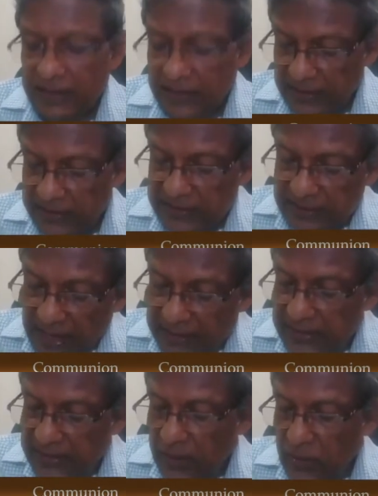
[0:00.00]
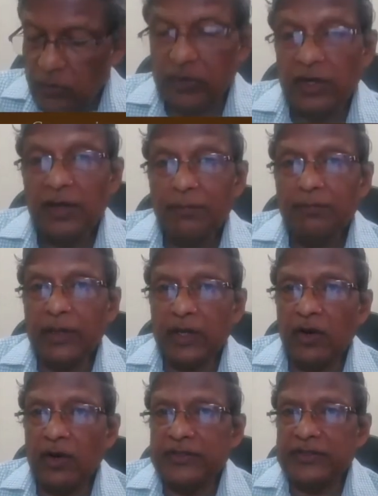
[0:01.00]
He sat down
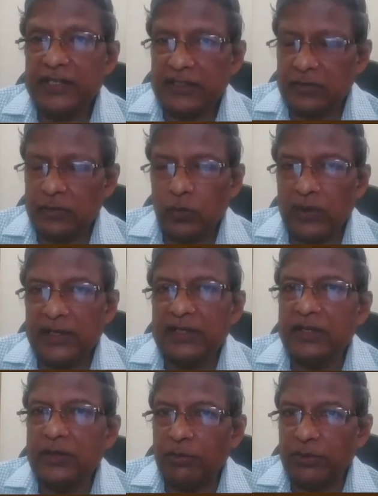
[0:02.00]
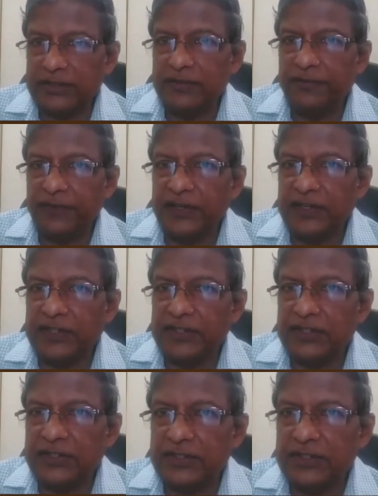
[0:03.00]
because his work was
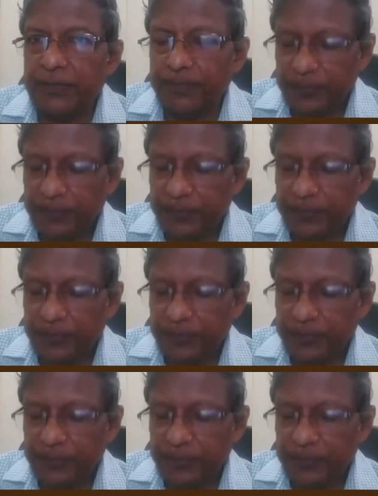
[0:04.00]
finished.